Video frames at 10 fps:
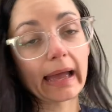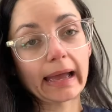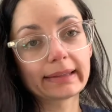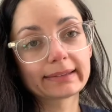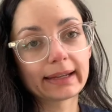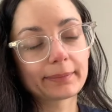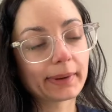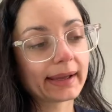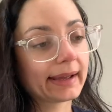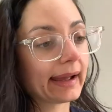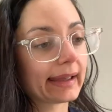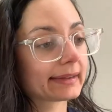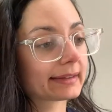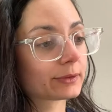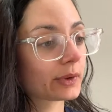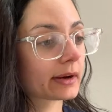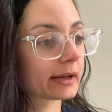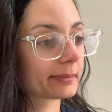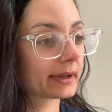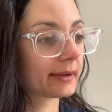I stand by it I guess that's where I'm
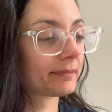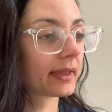gonna put it